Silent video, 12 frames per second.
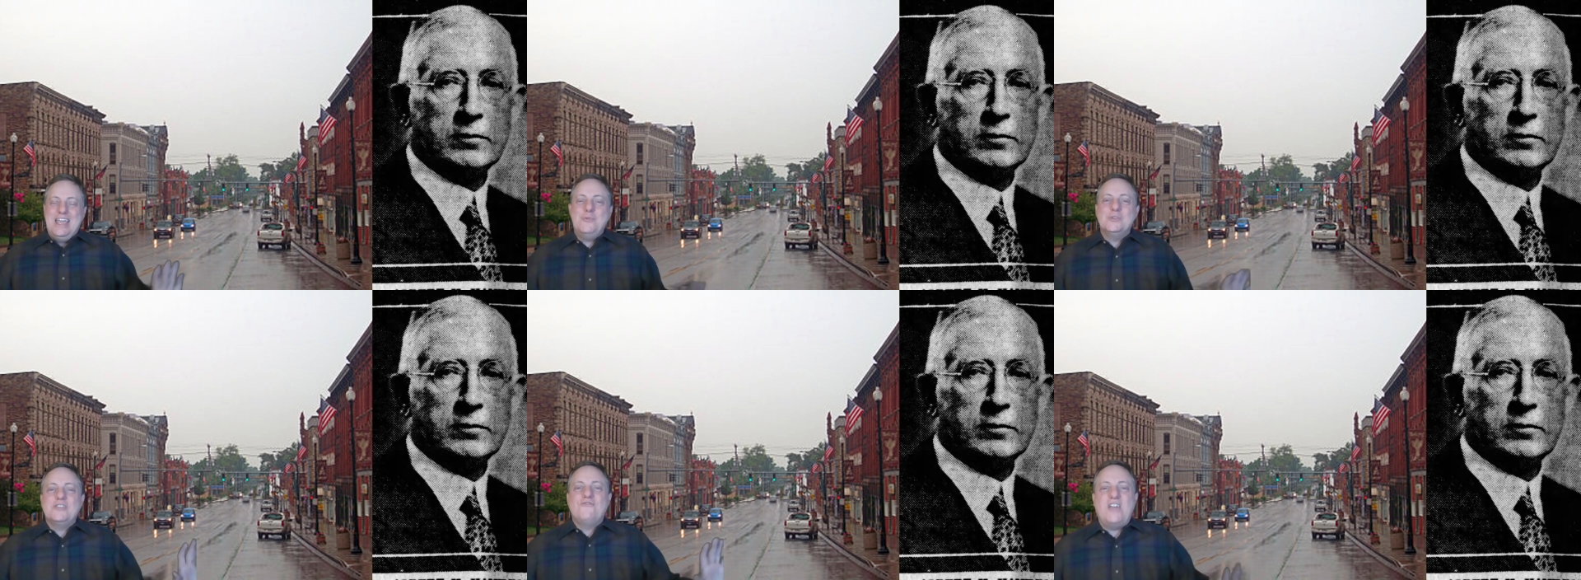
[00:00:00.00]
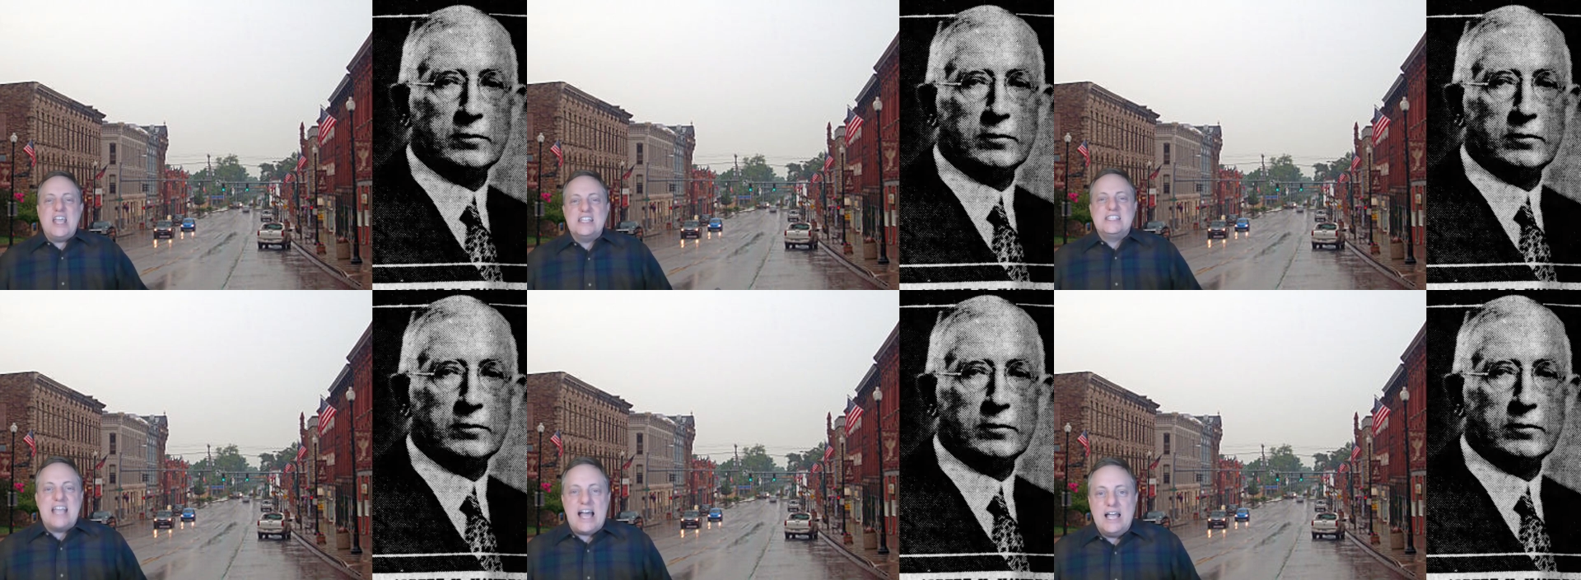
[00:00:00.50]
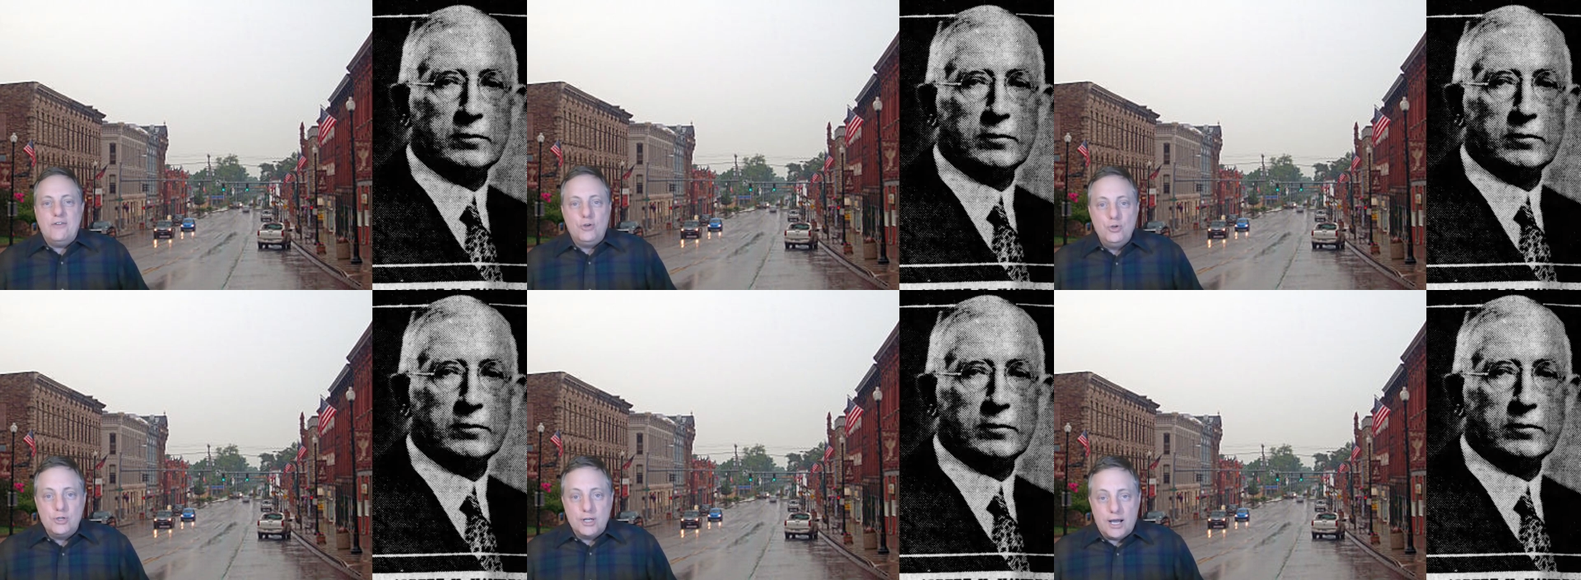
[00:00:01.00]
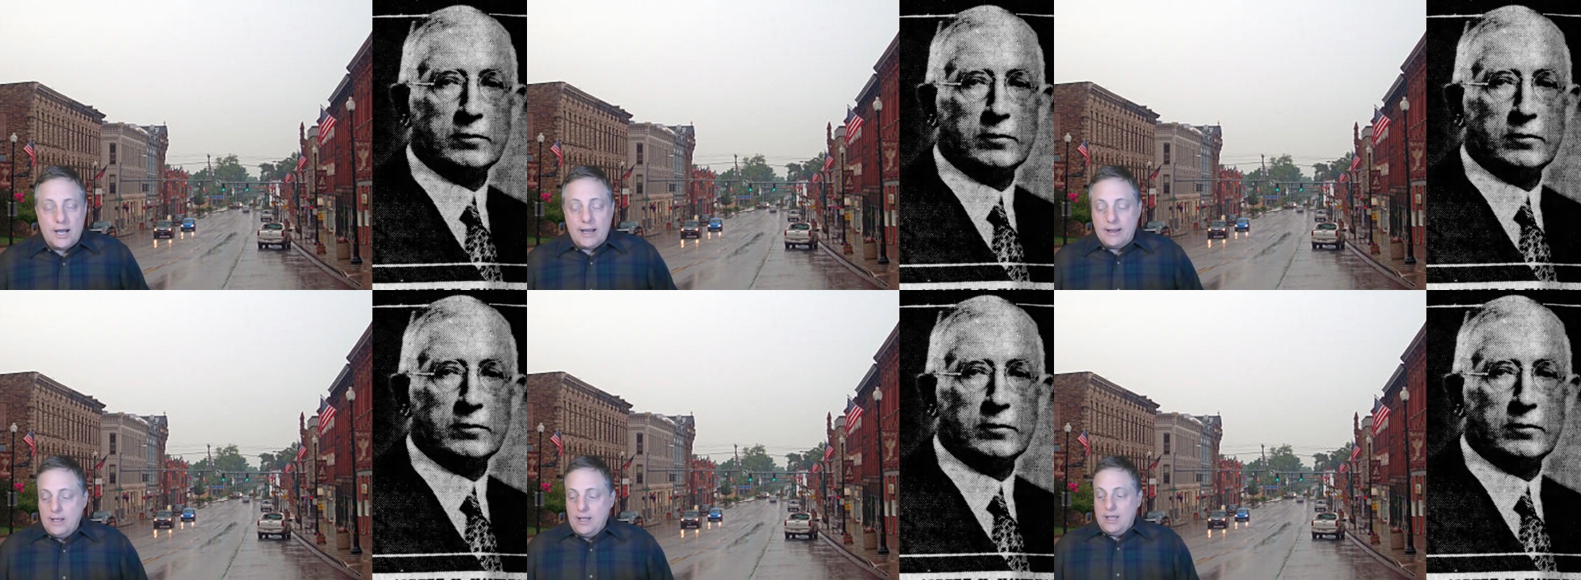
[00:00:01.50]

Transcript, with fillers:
Speaker 1: he was a fancy highfalutin guy.